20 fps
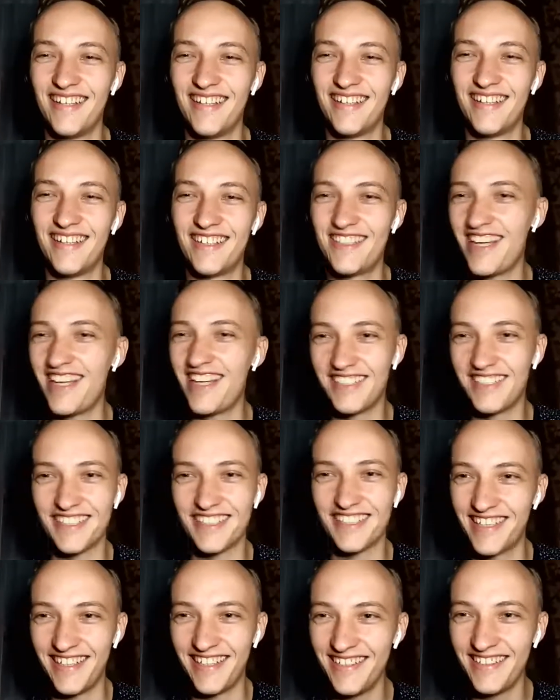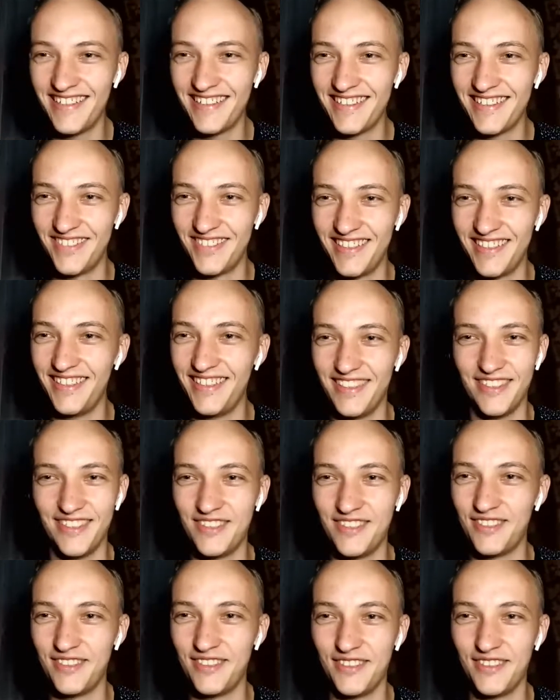Just as King? Really?
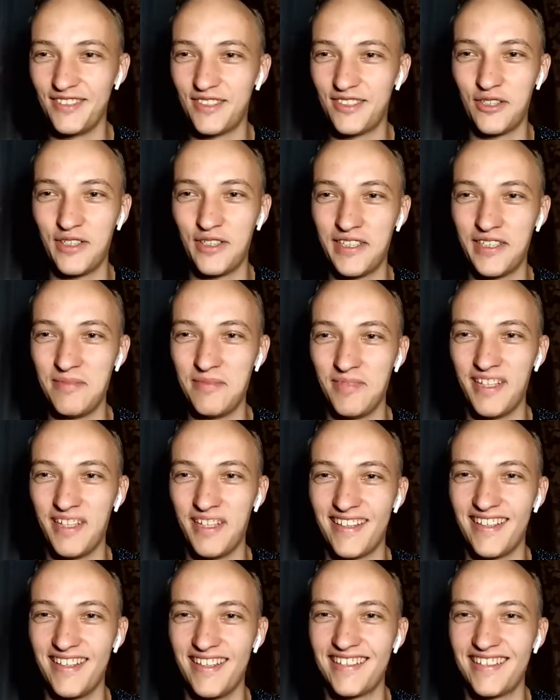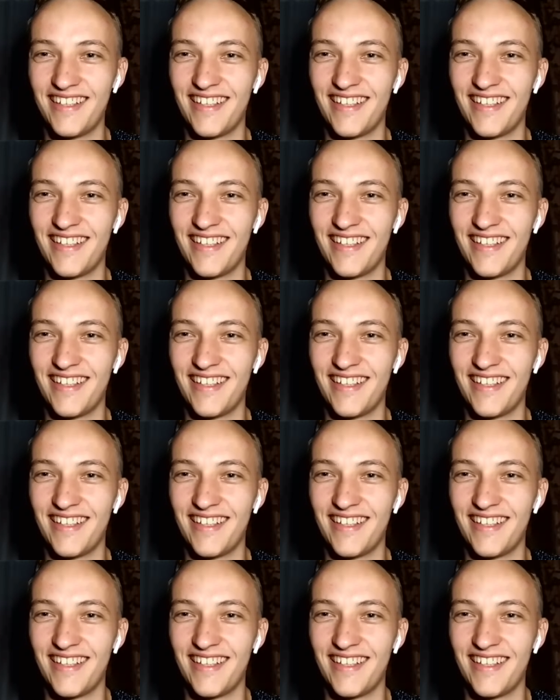You call him like that?